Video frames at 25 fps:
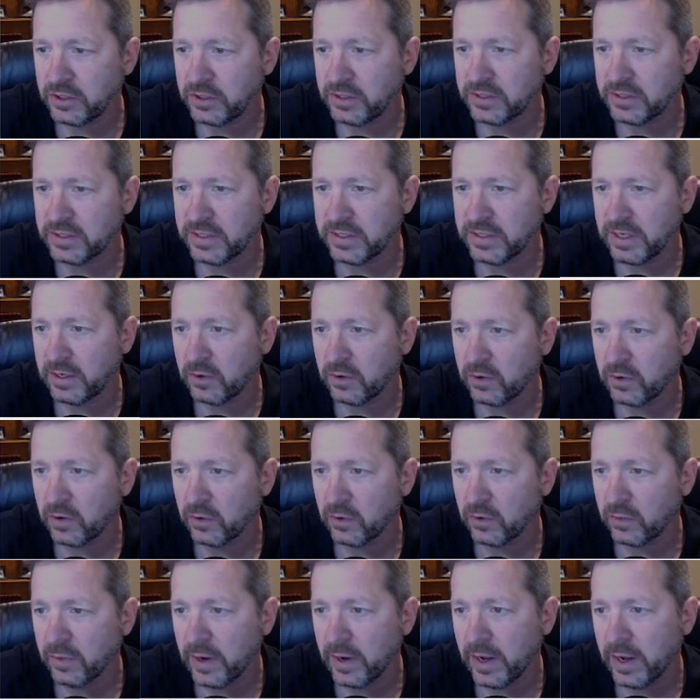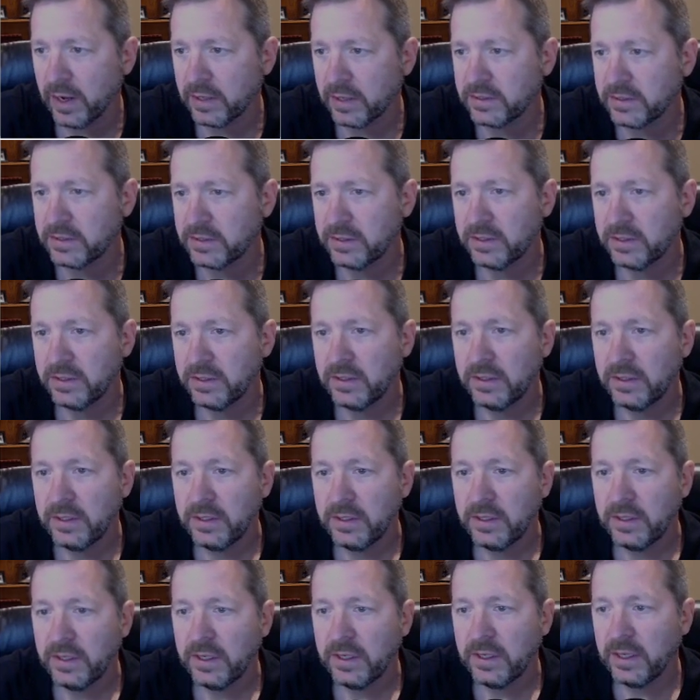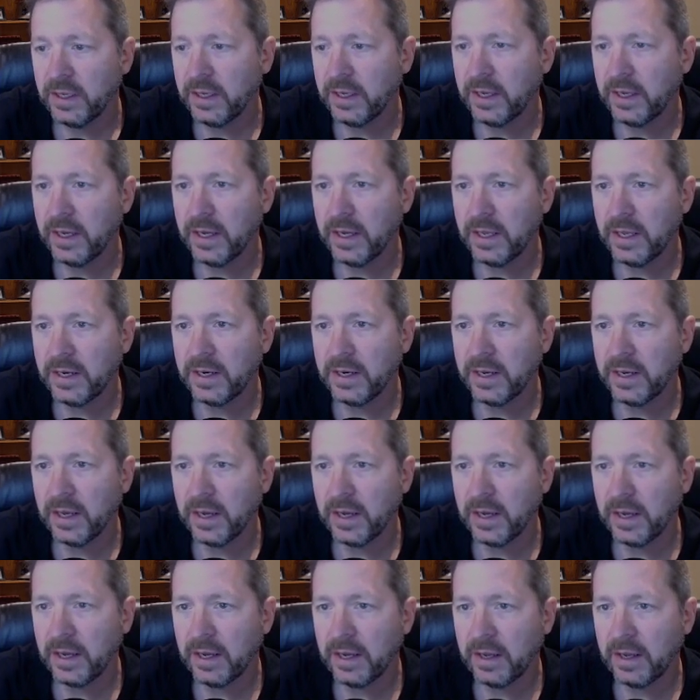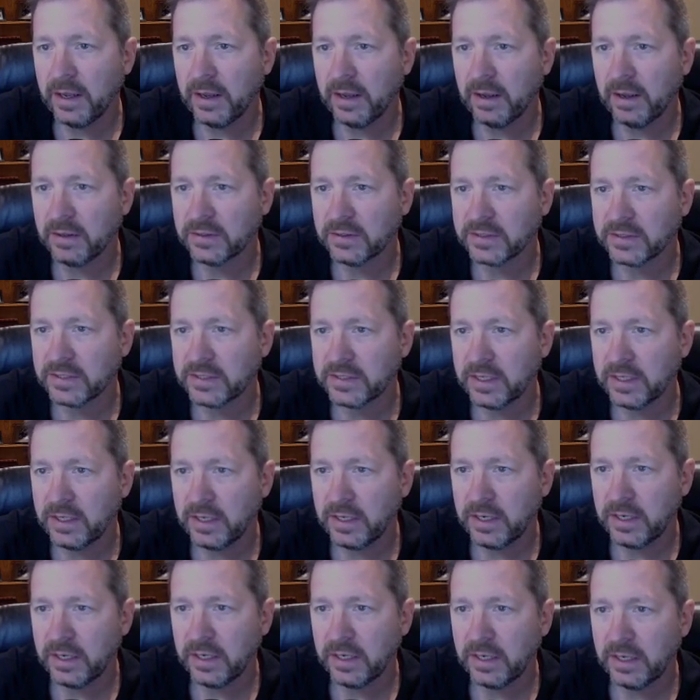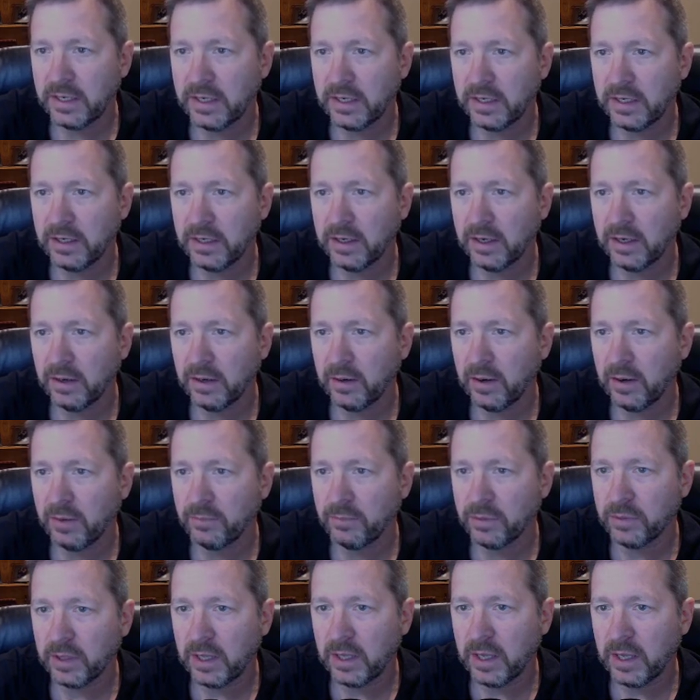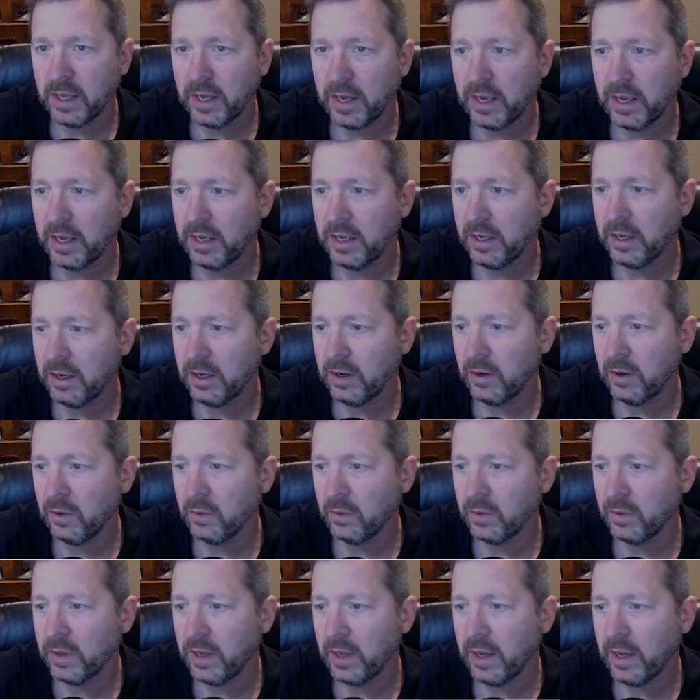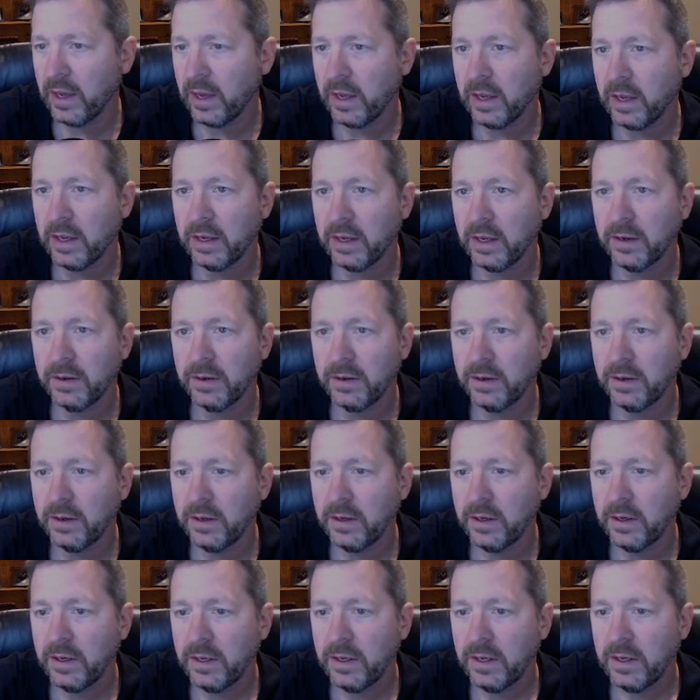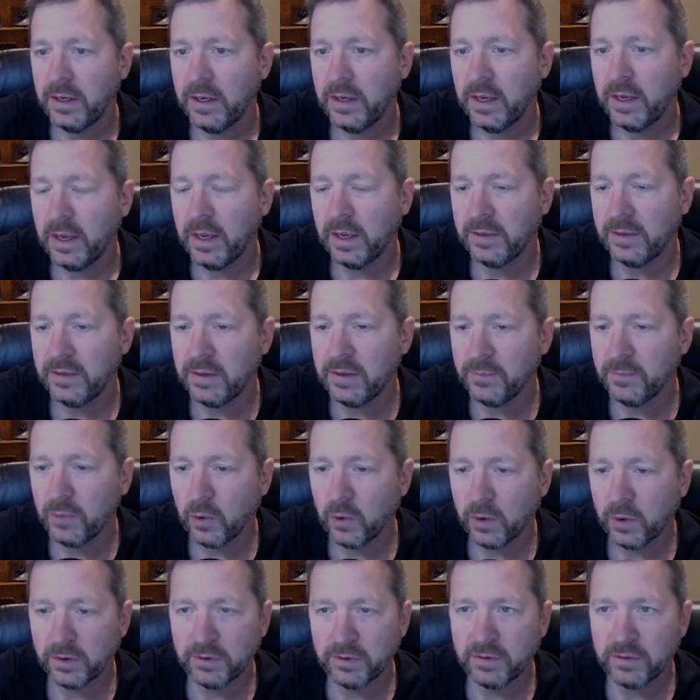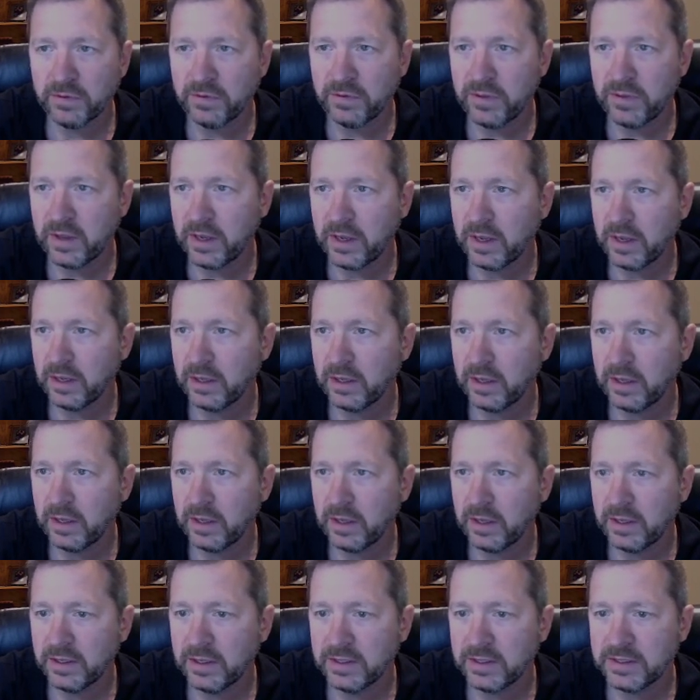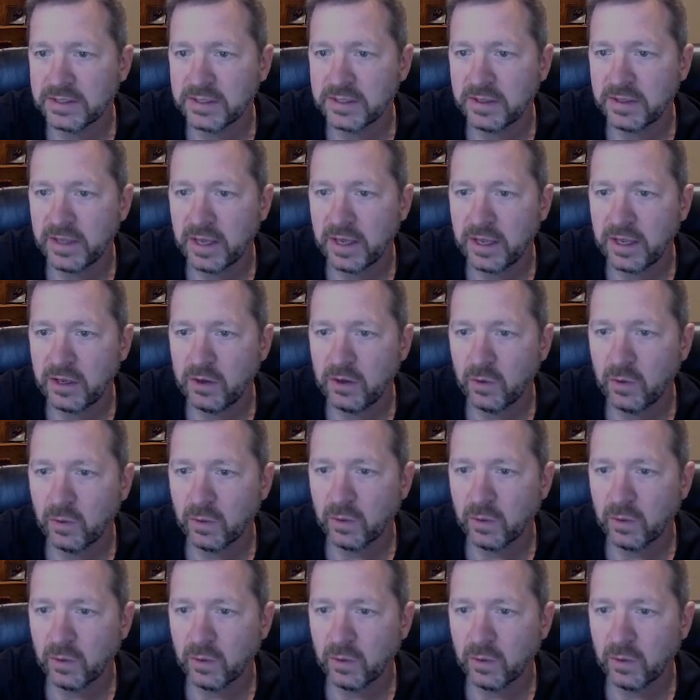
is now correct. And uh, I'll say uh, apply, okay. And the important thing is that your